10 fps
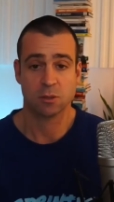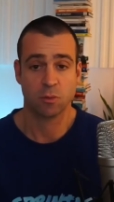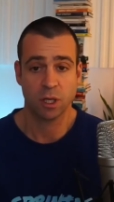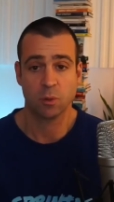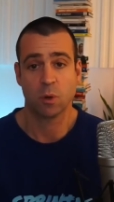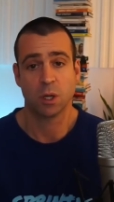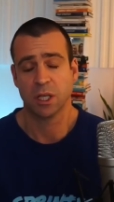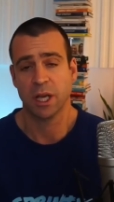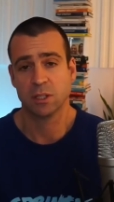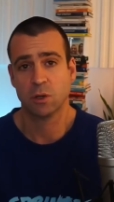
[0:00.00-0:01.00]
really where
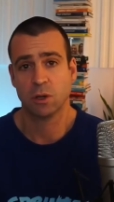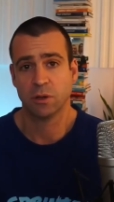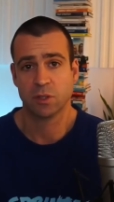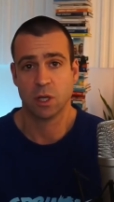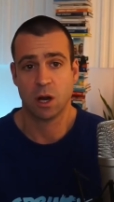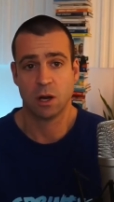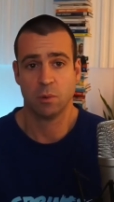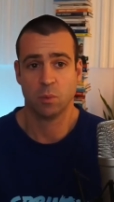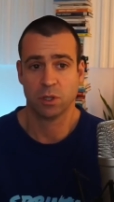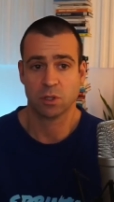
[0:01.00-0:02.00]
the S curves are
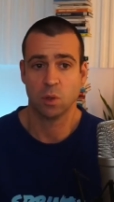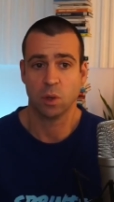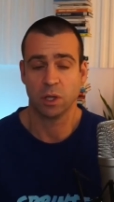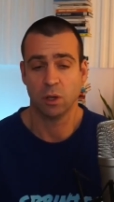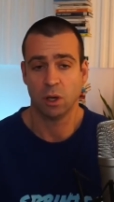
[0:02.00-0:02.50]
and what is going